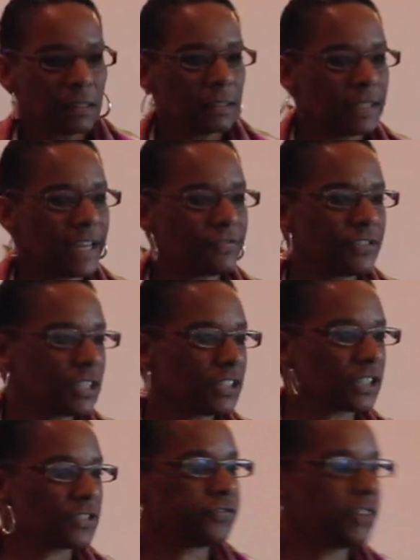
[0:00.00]
left to
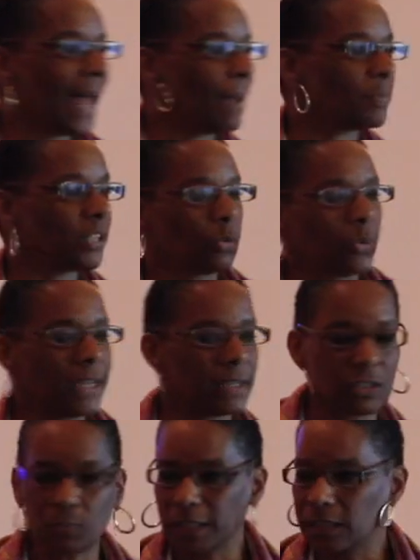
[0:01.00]
just flap in the
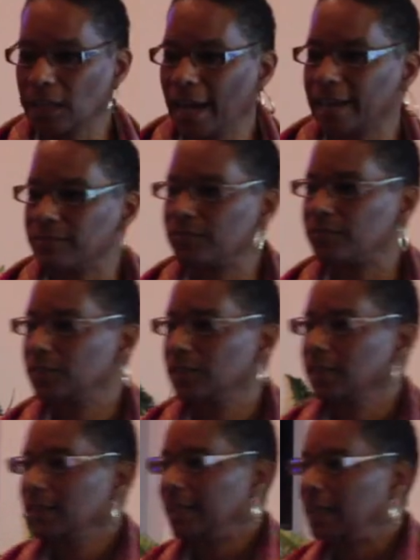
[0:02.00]
wind with life
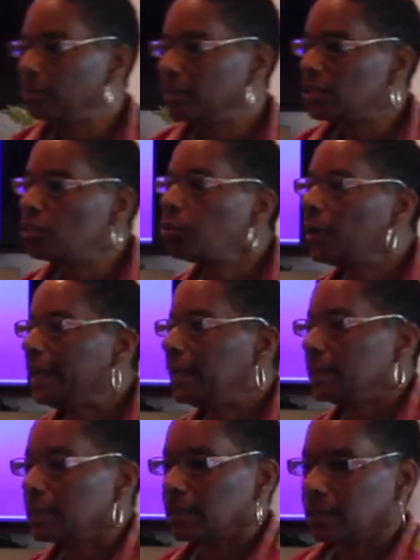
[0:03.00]
in
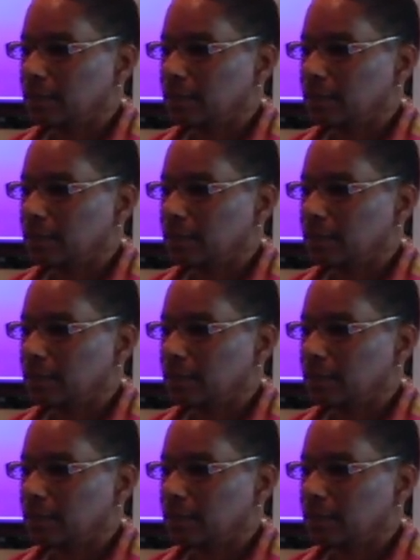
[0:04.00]
between.